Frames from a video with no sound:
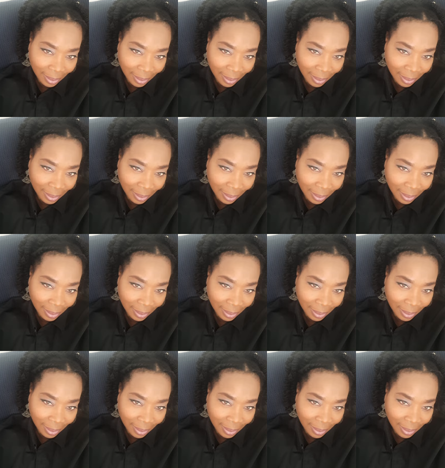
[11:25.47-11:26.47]

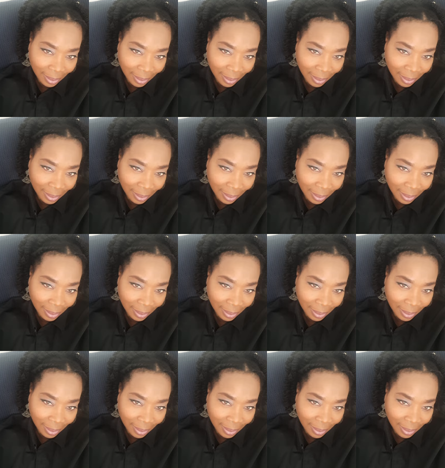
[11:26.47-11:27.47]

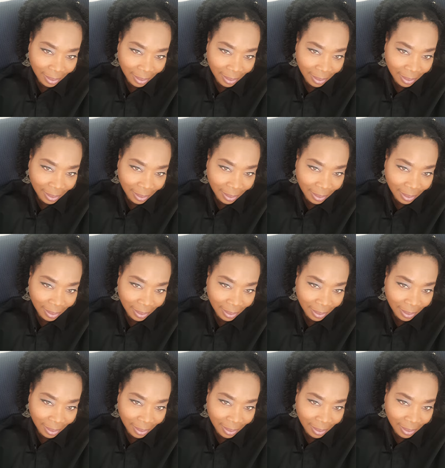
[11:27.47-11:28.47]

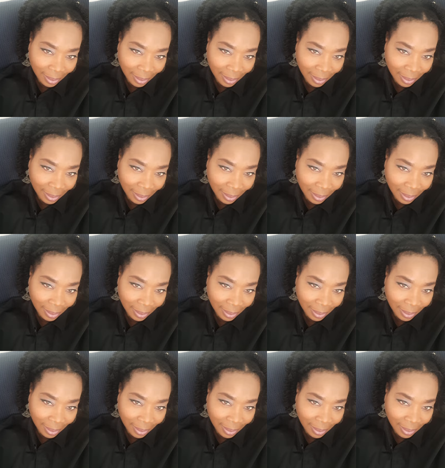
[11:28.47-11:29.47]

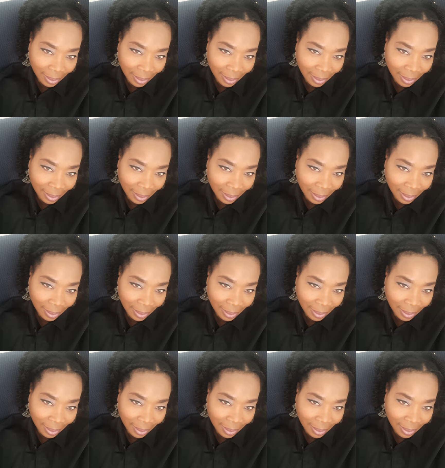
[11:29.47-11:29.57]
(no lip movement)